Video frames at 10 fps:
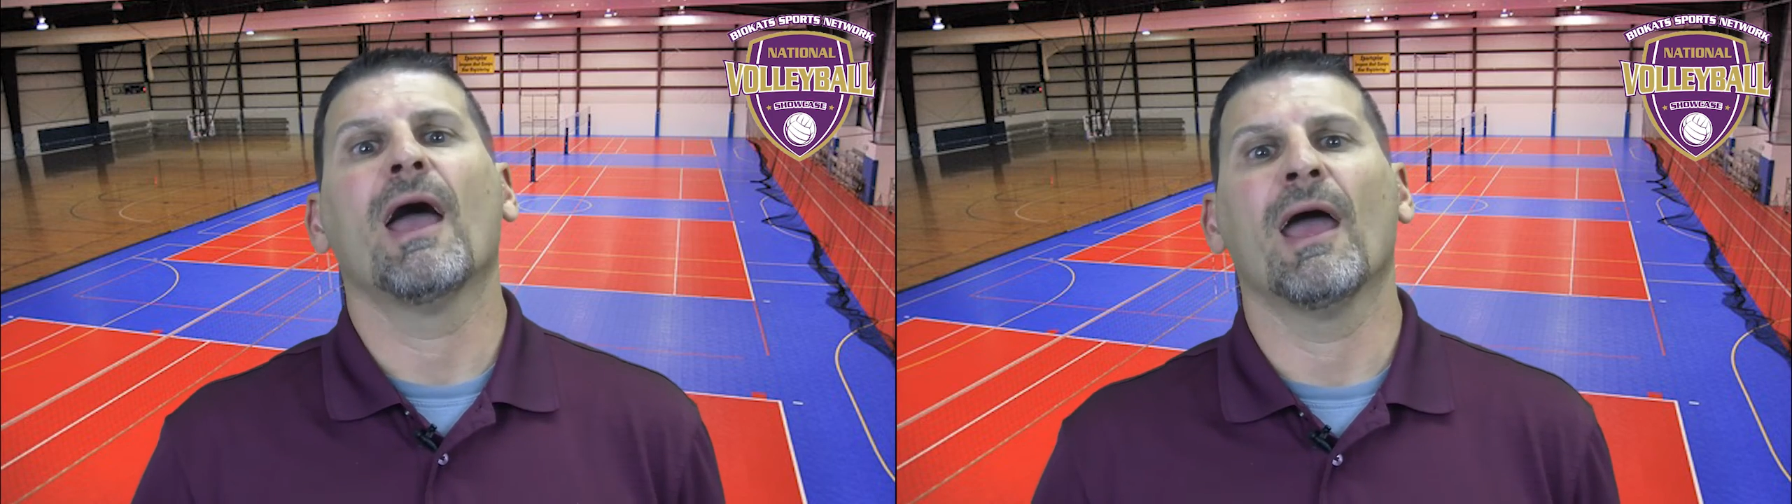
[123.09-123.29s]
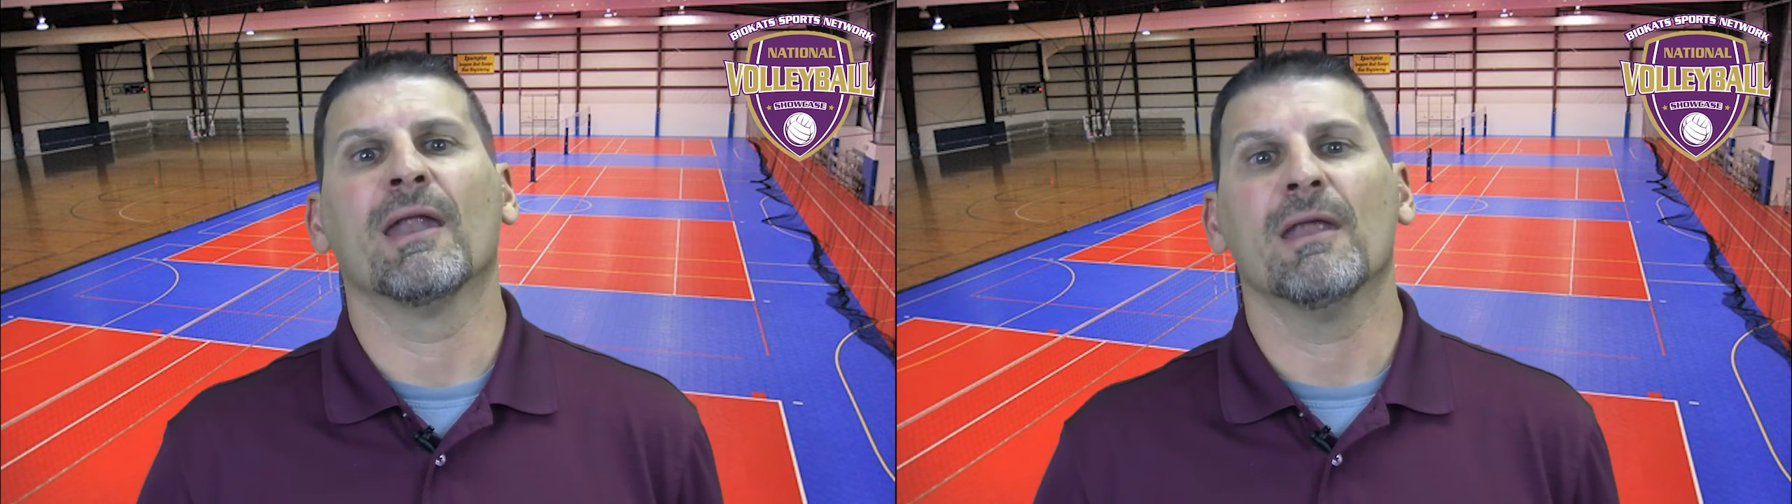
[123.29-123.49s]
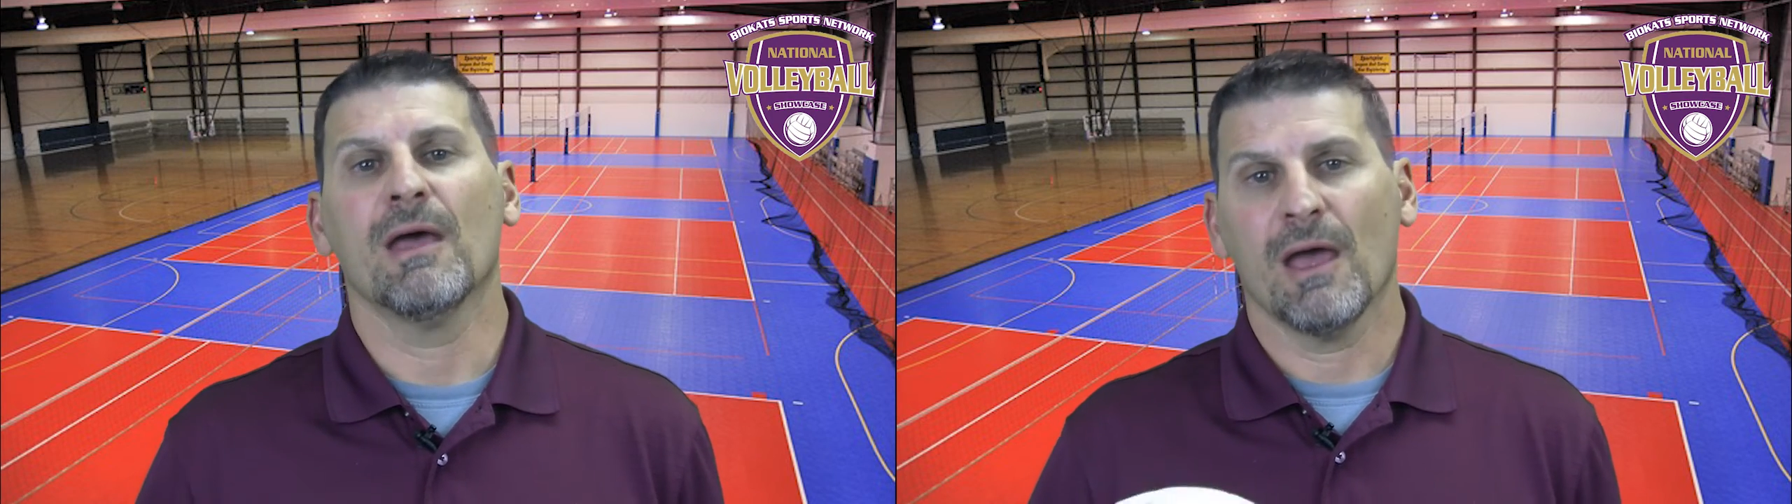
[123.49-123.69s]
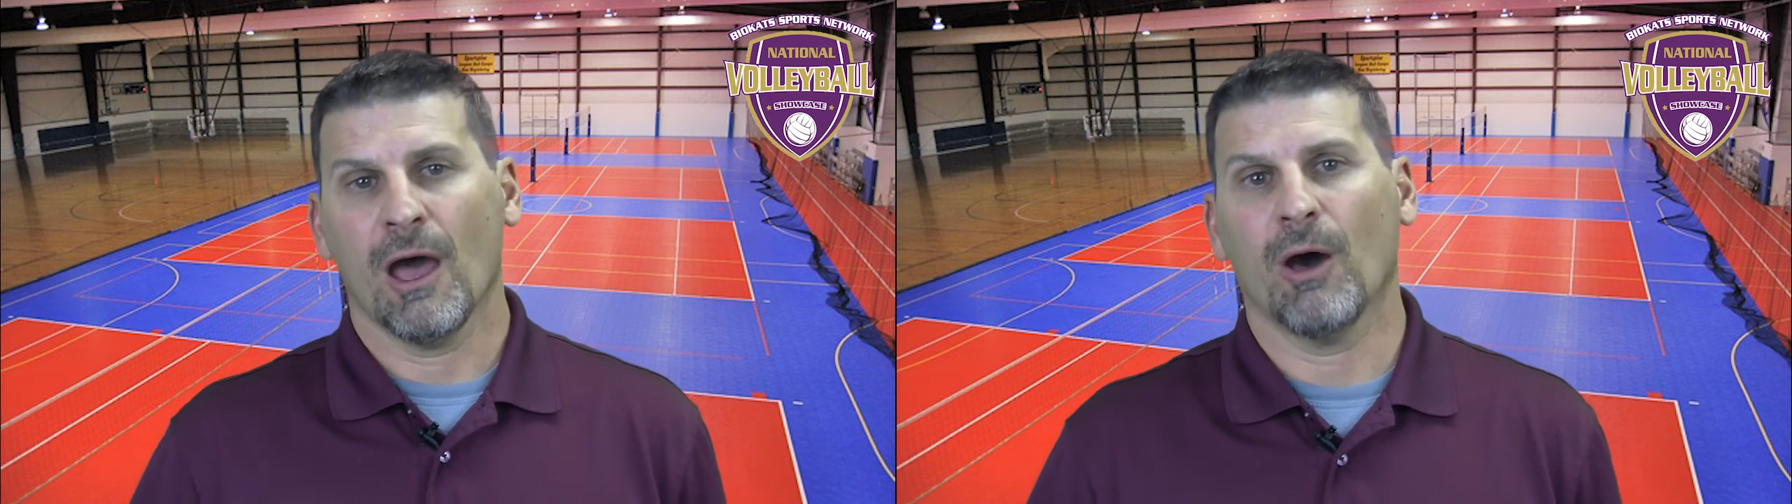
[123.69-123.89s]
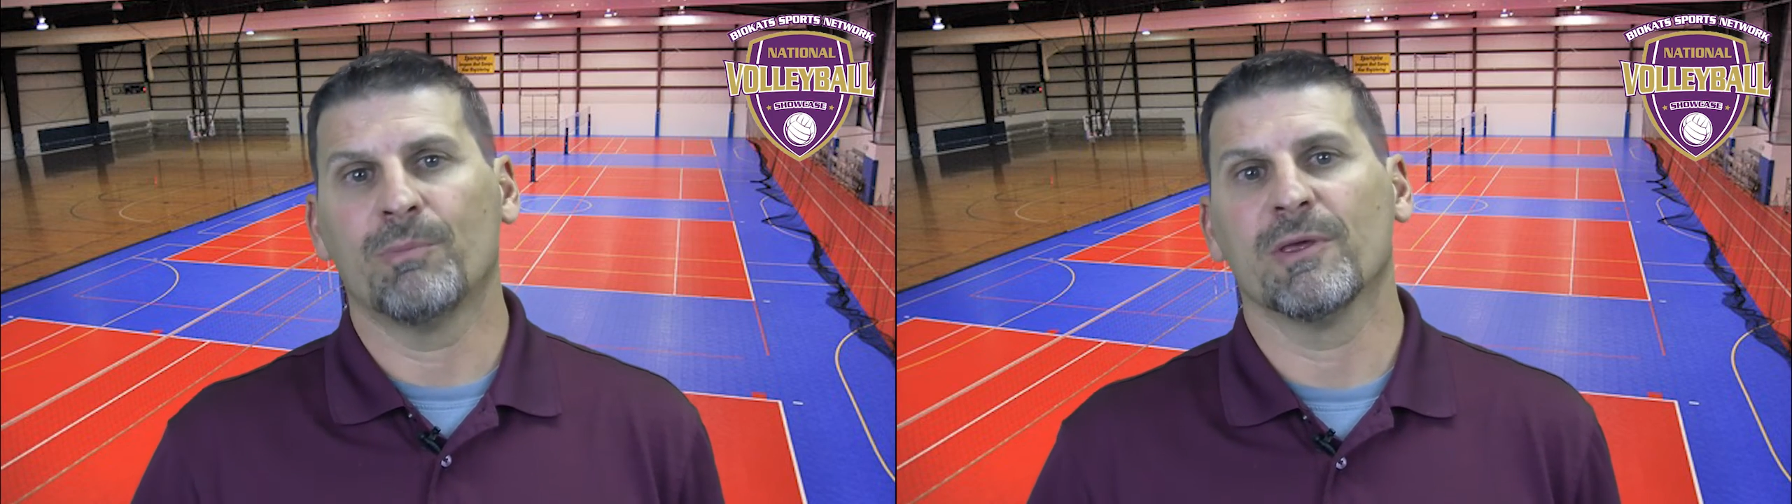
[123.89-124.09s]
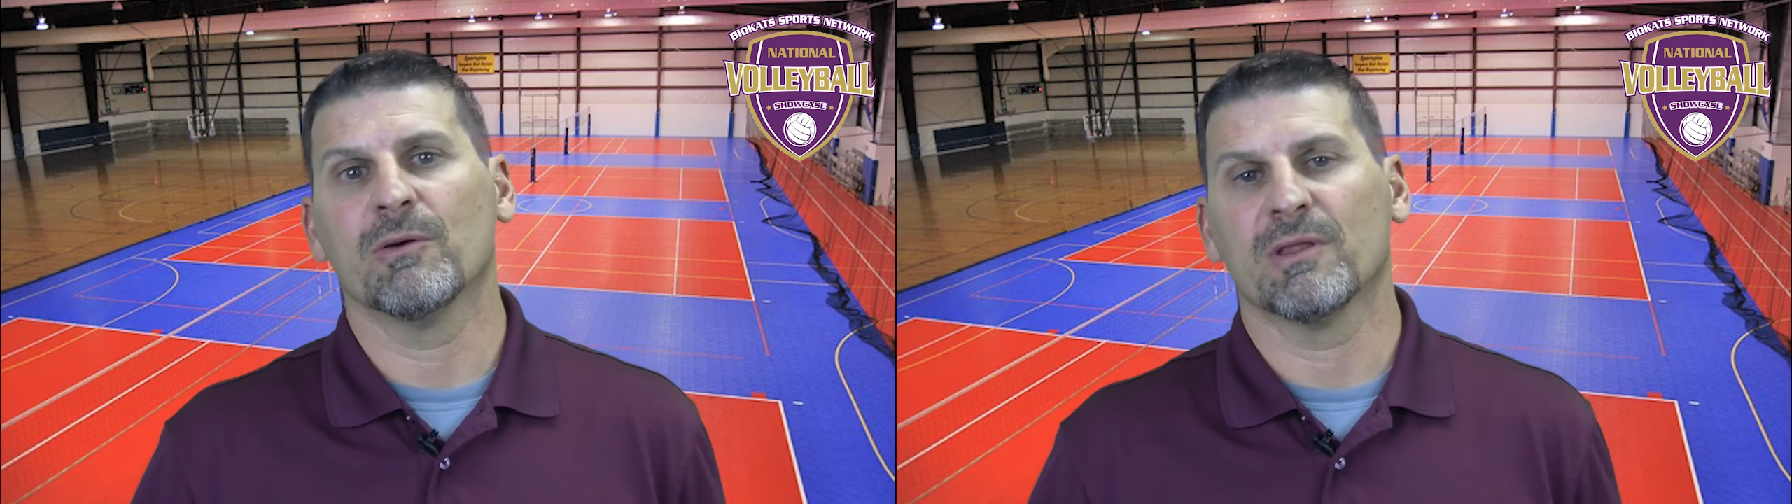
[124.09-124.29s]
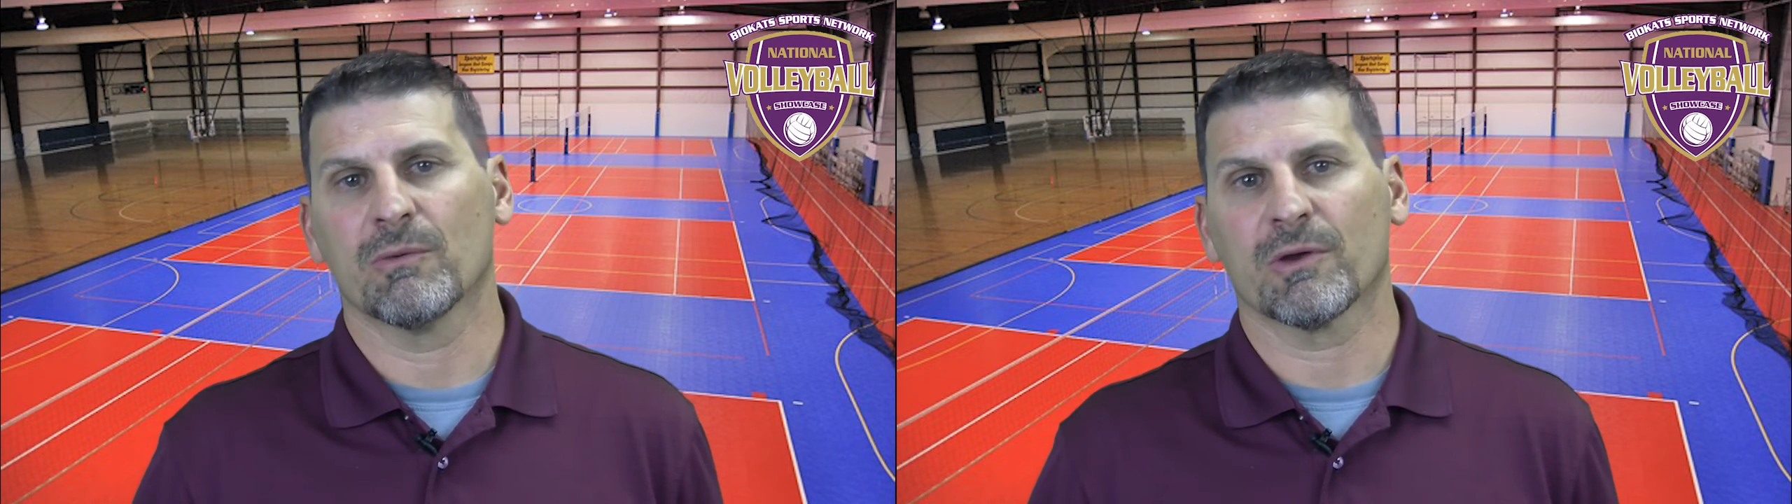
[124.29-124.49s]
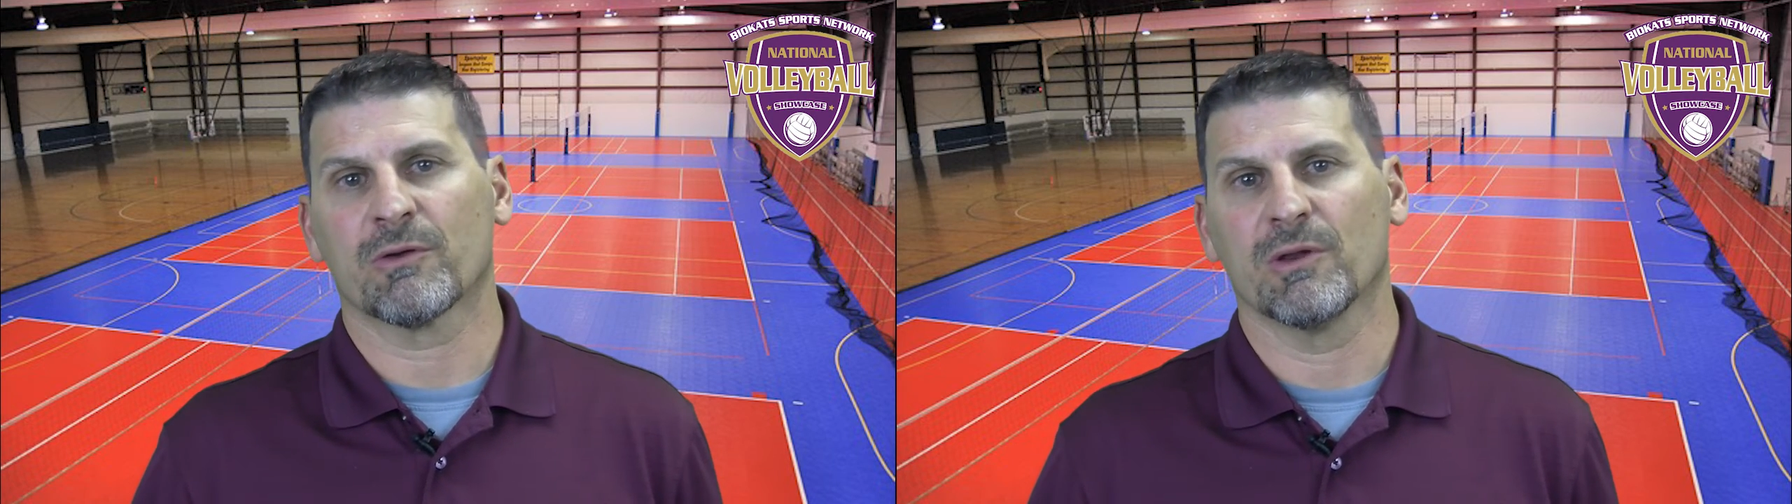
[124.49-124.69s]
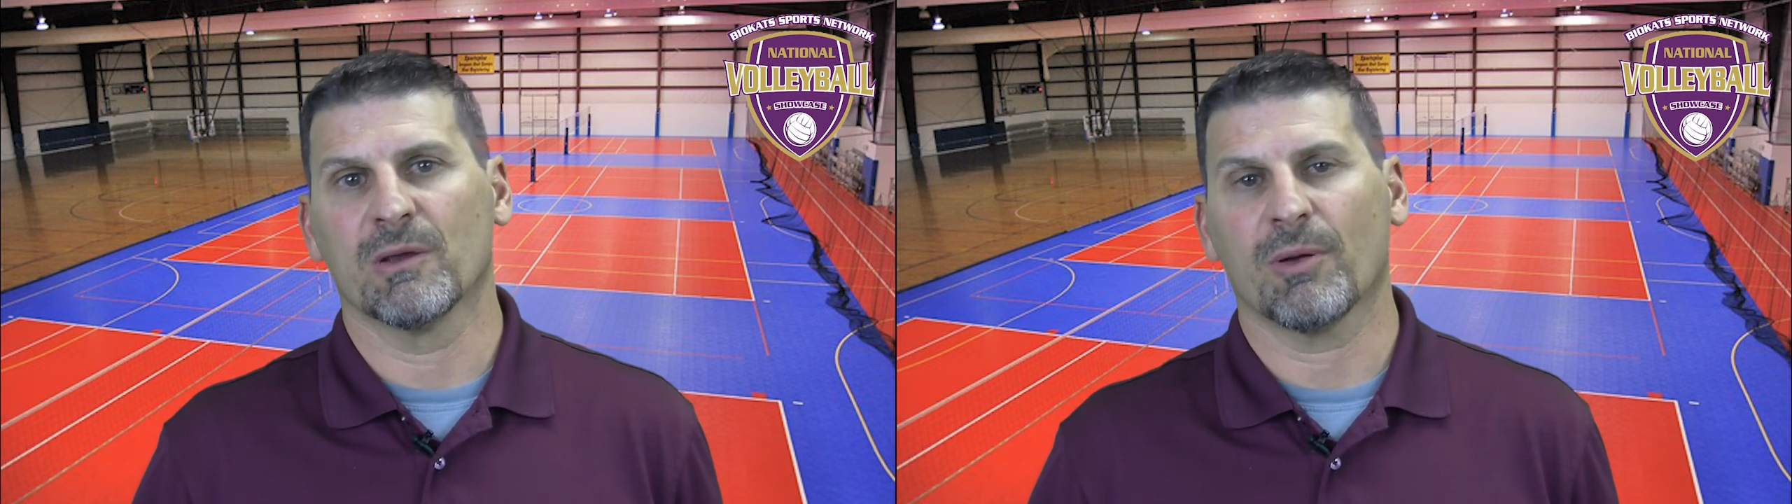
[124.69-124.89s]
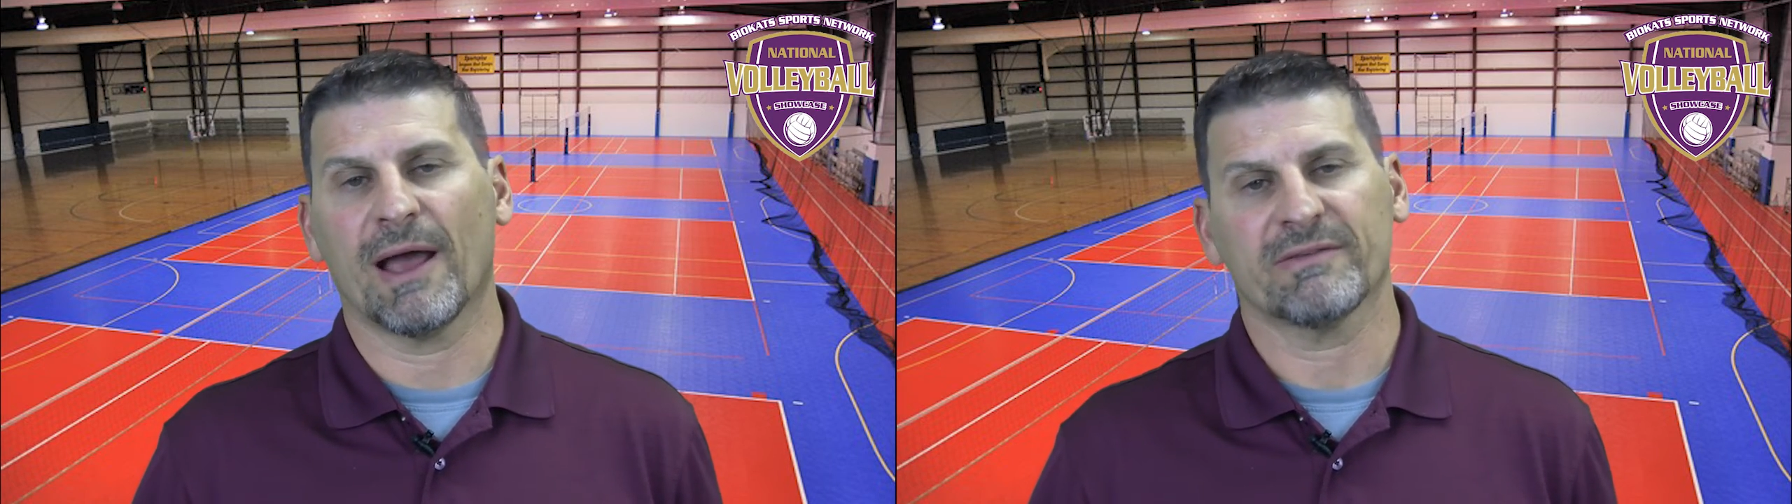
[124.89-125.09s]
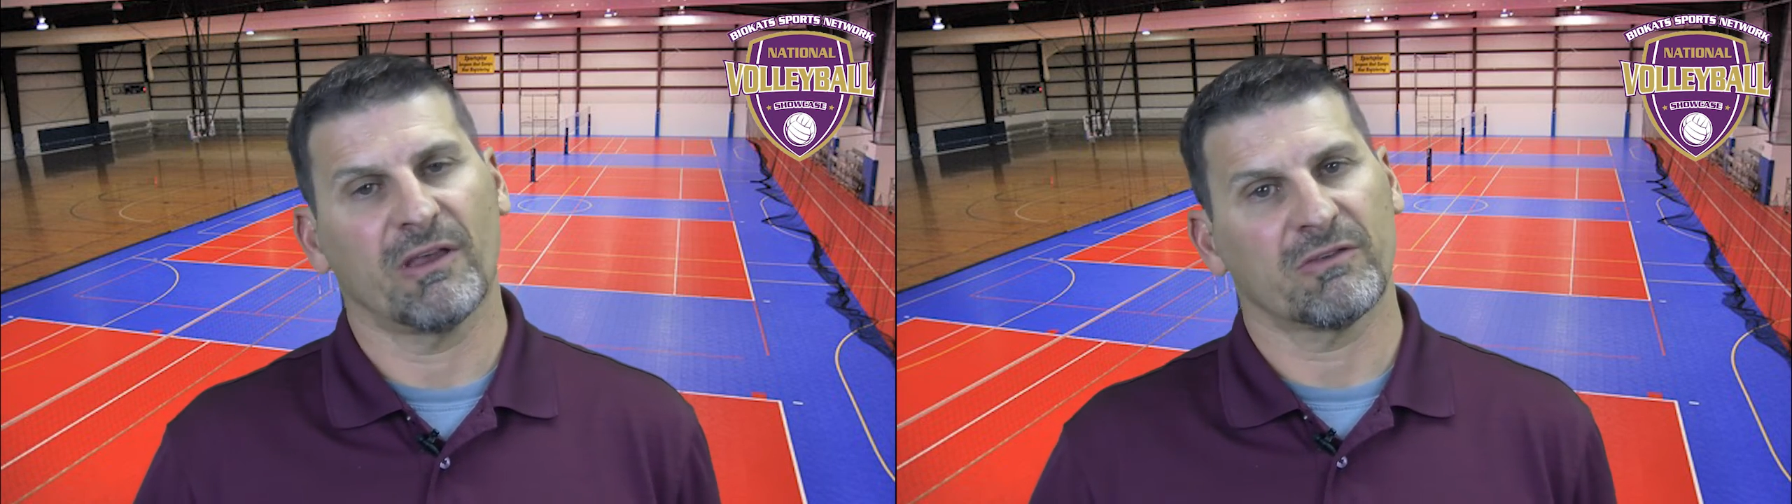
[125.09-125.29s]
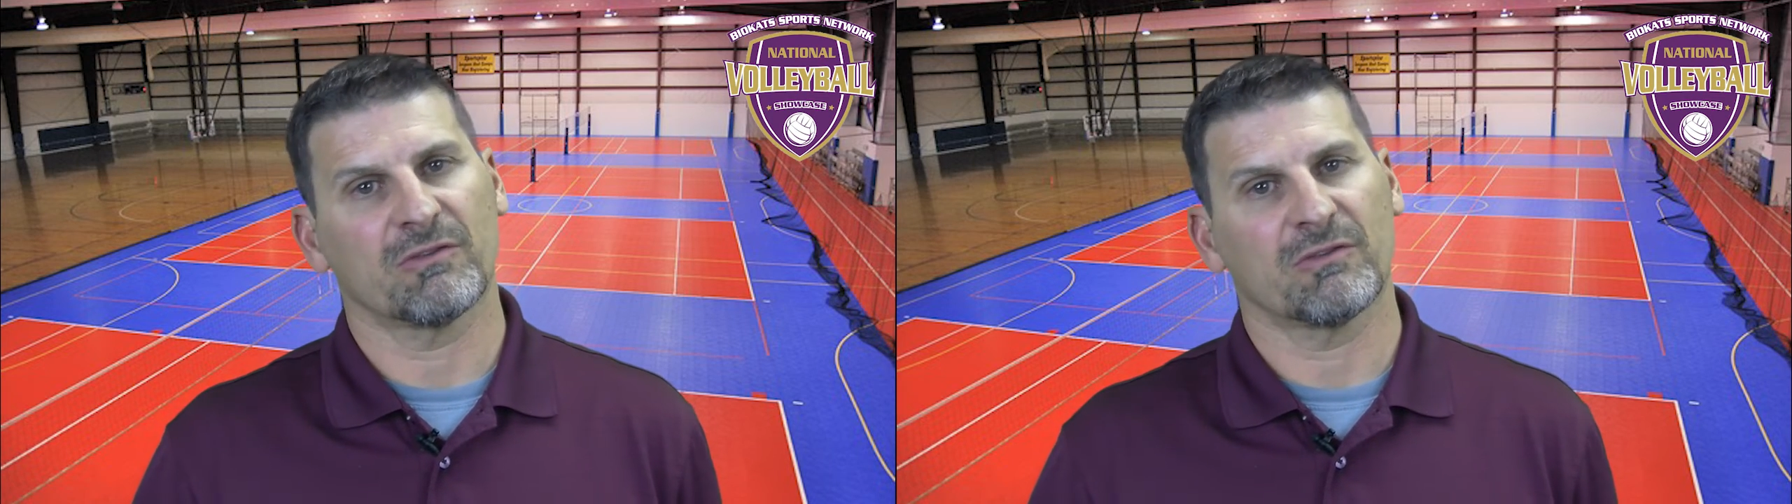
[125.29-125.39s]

and help you in the recruiting process.